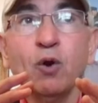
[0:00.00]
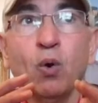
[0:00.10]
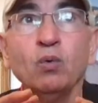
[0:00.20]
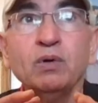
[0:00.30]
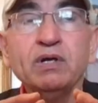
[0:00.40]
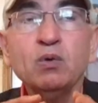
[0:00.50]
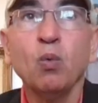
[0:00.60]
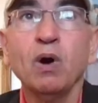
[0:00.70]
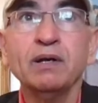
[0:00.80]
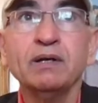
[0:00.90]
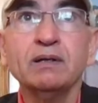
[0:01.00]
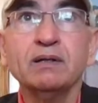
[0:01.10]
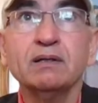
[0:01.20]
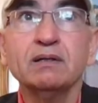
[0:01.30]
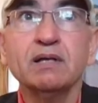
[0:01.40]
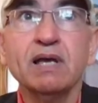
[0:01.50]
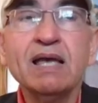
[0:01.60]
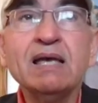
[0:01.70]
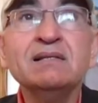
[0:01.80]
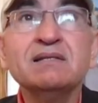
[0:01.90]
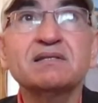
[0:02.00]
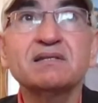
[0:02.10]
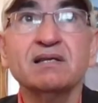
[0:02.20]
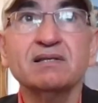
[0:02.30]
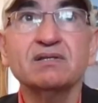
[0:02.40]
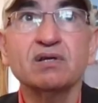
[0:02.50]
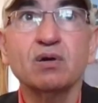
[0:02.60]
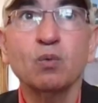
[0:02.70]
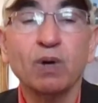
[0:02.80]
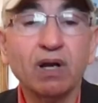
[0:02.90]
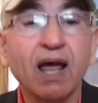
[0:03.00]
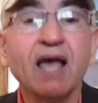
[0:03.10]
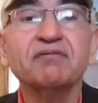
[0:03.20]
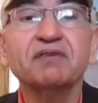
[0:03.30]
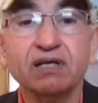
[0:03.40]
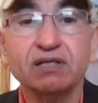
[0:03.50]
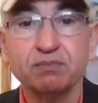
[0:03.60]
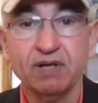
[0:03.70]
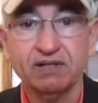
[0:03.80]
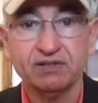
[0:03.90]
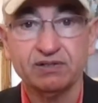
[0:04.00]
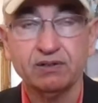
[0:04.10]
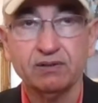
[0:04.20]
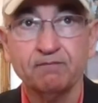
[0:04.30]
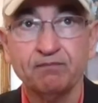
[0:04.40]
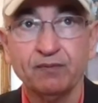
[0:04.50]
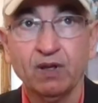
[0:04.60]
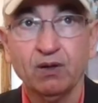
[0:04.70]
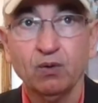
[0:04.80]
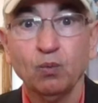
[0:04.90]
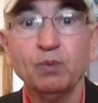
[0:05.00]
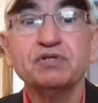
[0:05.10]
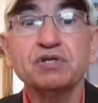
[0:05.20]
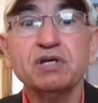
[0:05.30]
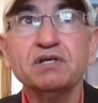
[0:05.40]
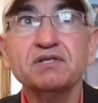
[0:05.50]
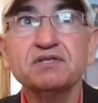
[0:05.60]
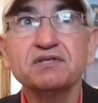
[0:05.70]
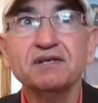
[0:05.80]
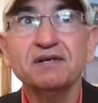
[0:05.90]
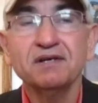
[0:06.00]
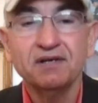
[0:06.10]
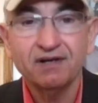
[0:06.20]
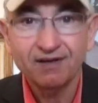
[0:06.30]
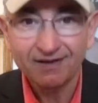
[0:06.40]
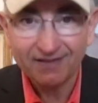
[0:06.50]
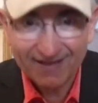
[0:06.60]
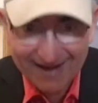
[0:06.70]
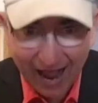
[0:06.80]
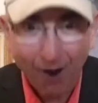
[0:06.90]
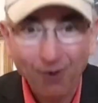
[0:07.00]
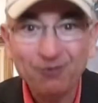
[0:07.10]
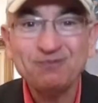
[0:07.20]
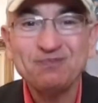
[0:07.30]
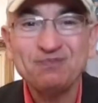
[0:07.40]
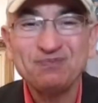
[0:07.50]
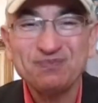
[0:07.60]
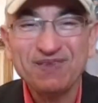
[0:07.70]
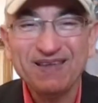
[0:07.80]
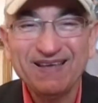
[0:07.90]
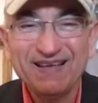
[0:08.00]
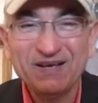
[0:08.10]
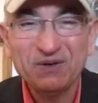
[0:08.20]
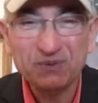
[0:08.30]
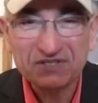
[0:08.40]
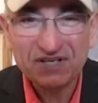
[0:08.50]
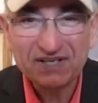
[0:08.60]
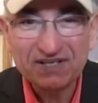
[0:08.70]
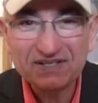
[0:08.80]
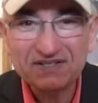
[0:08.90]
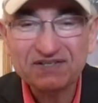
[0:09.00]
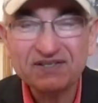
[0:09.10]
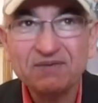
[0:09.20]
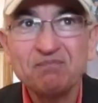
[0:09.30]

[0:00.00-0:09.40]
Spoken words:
only one instance where life takes place, which is the now, which is